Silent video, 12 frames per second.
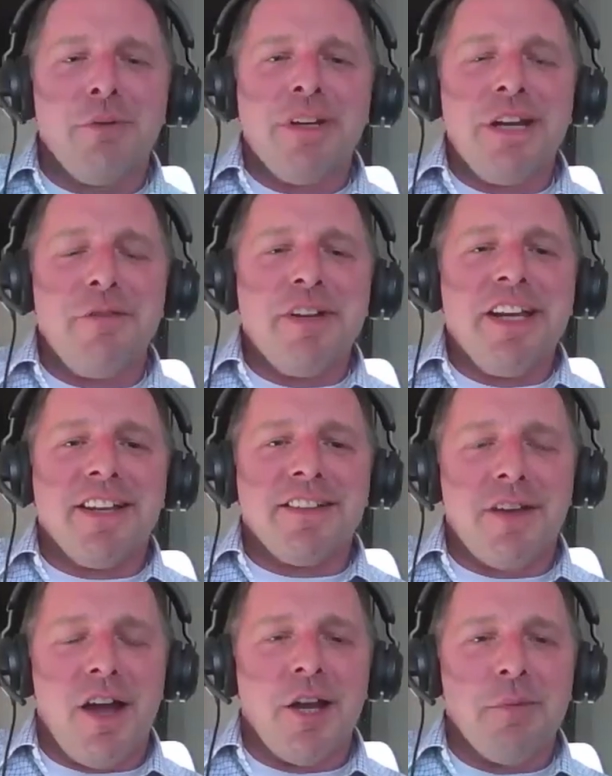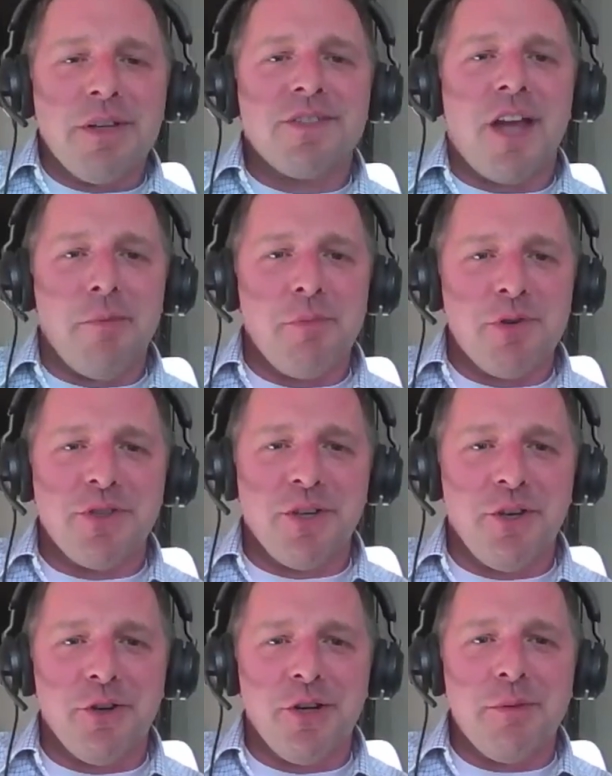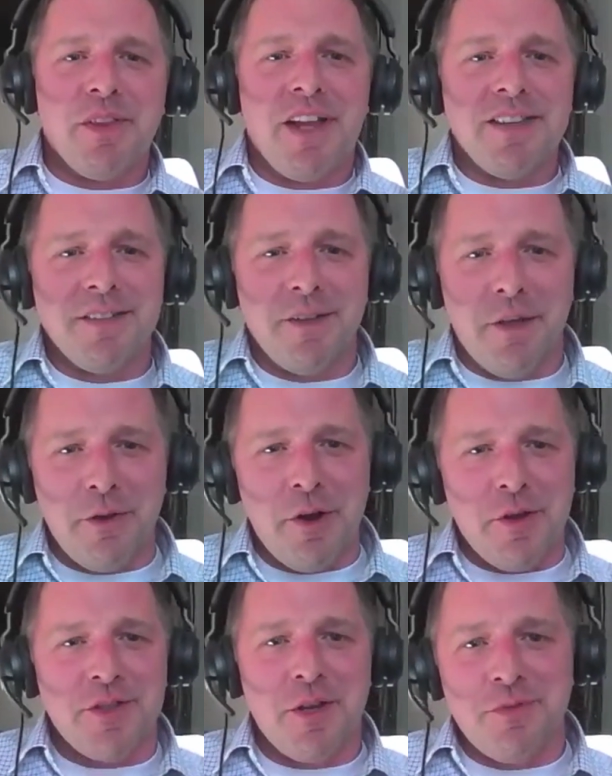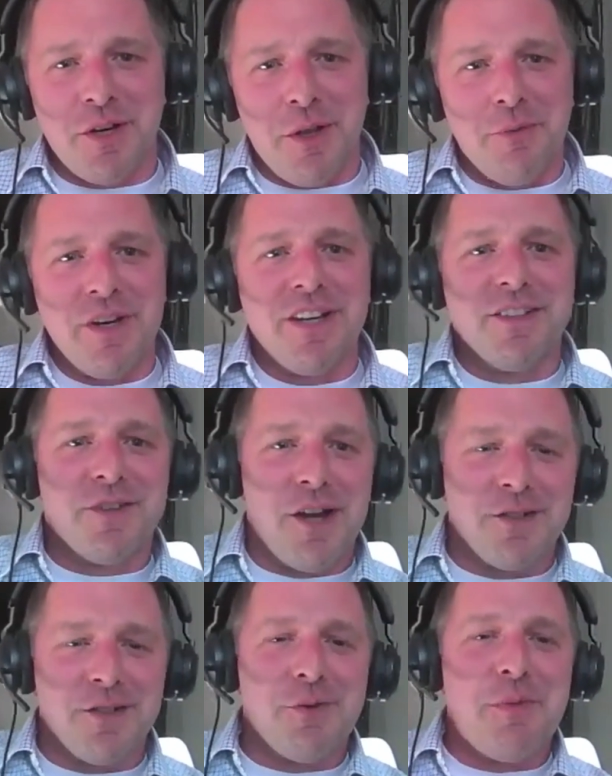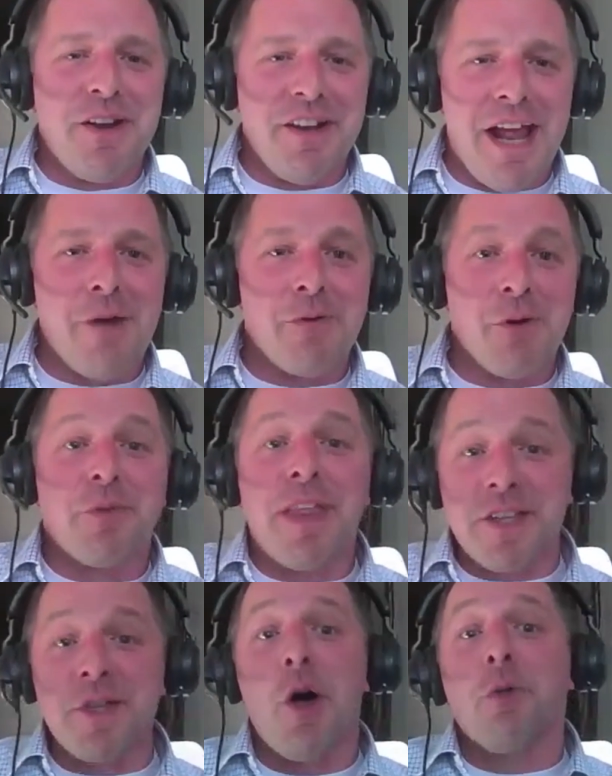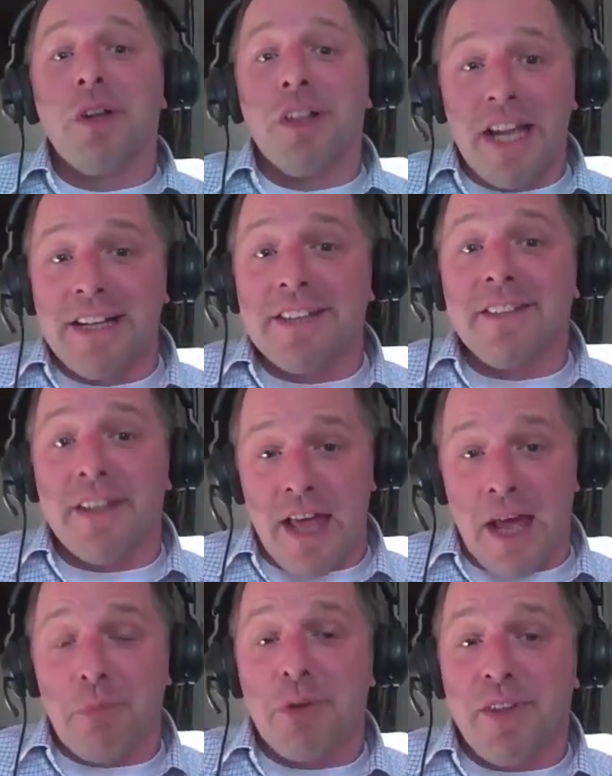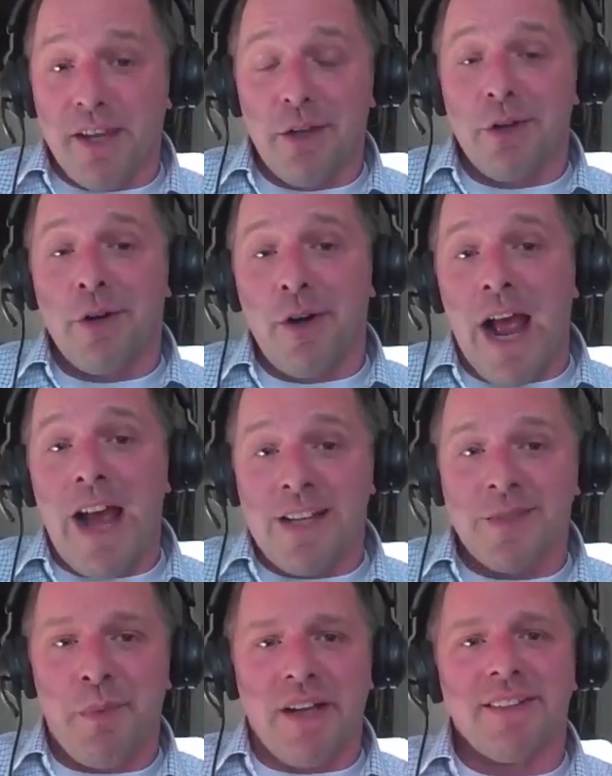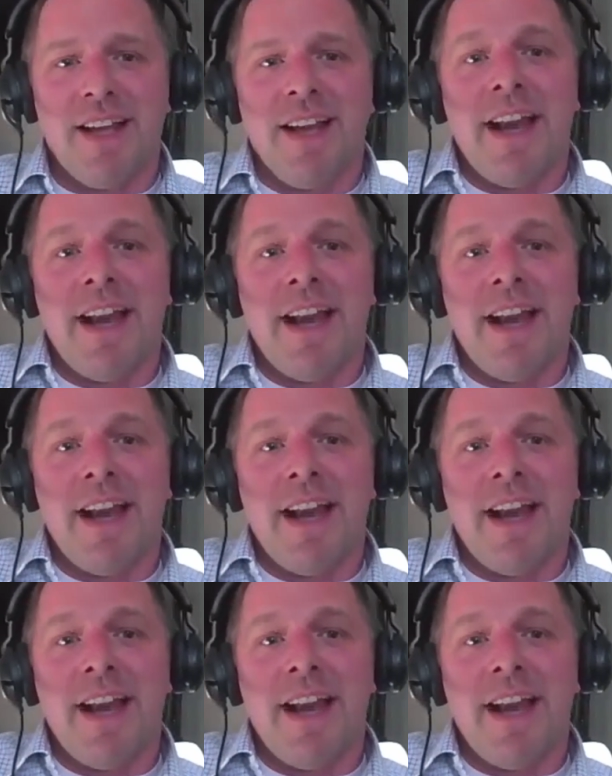we didn't even get talking about cybersecurity, but that's another subject that we could talk to about an hour. Yeah. That's all related to that particular aspect. And